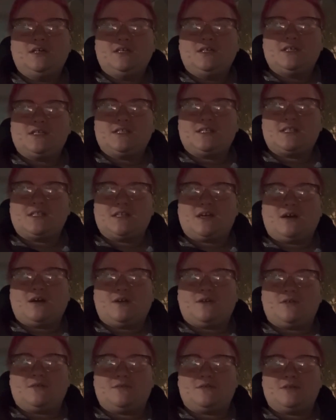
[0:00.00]

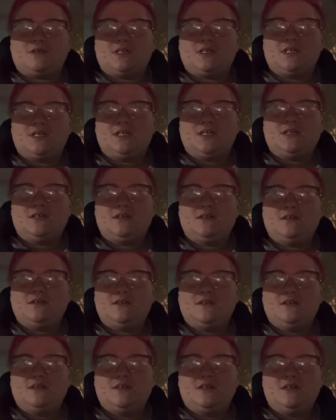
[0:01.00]
so
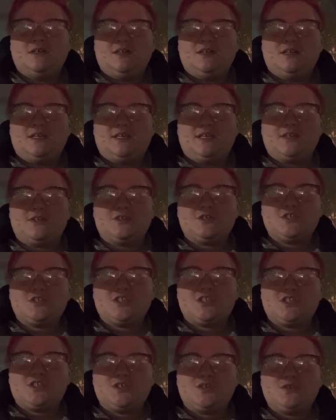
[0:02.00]
here's
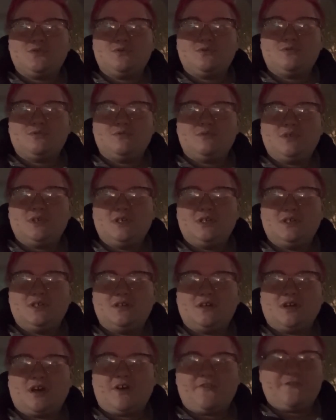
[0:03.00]
to
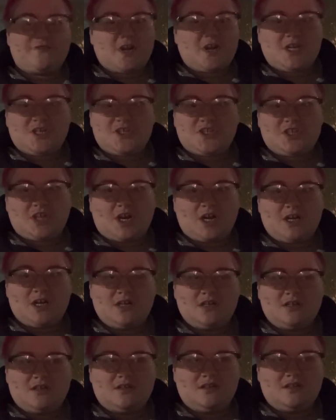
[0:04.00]
a fresh start